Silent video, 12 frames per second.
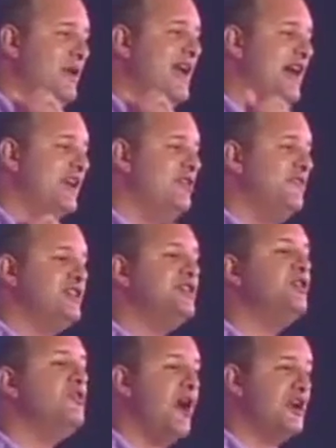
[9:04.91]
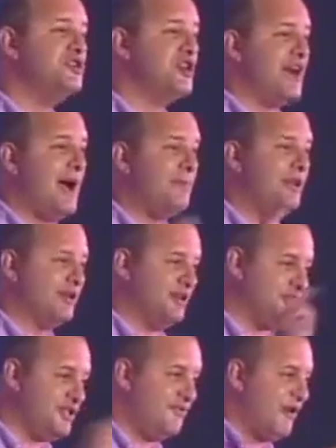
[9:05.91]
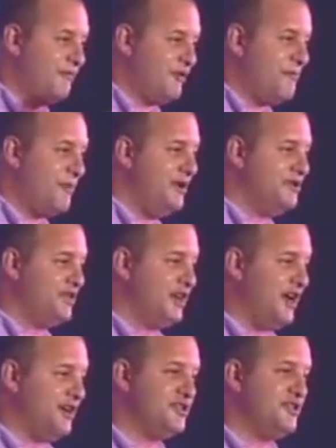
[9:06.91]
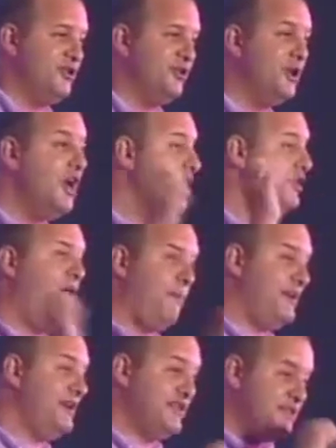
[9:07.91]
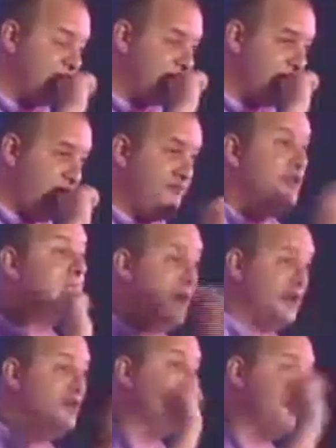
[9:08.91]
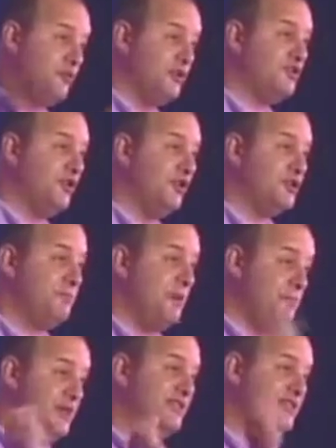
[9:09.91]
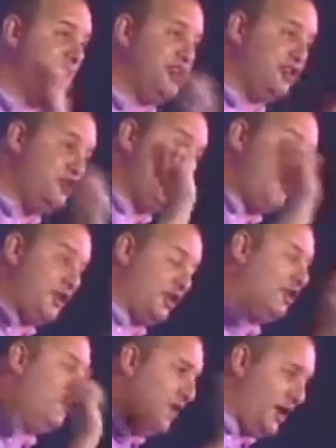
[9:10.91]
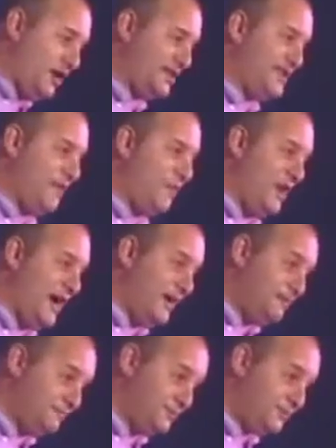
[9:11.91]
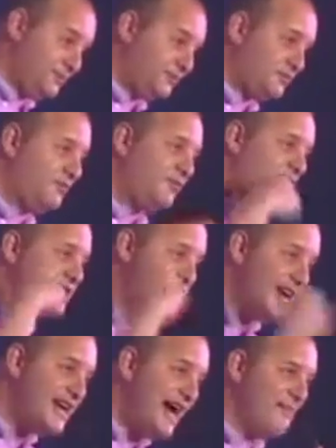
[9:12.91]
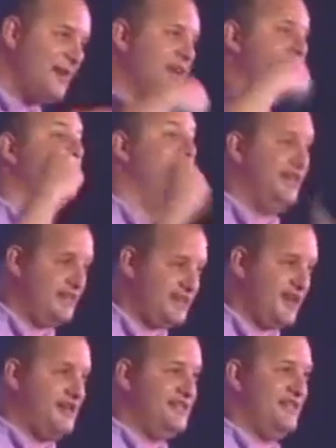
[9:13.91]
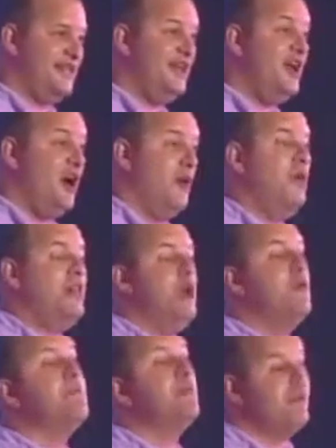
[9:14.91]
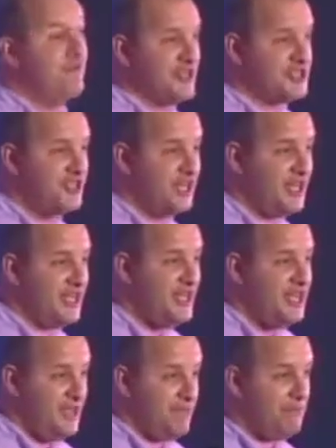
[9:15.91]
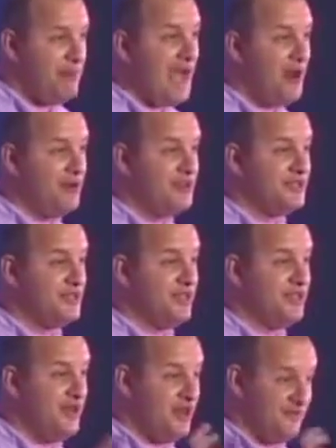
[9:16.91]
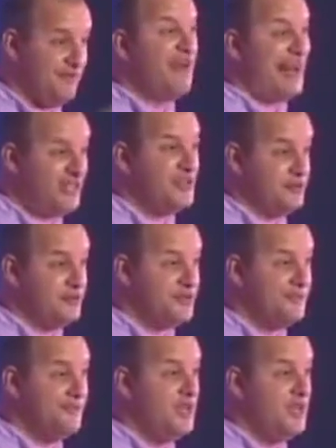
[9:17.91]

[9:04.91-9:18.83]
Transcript: we had over 200 applicants for every post in our school. Not because of the money or the resource, but because they knew they were going to work somewhere dynamic, exciting, and where they were professionally empowered and valued.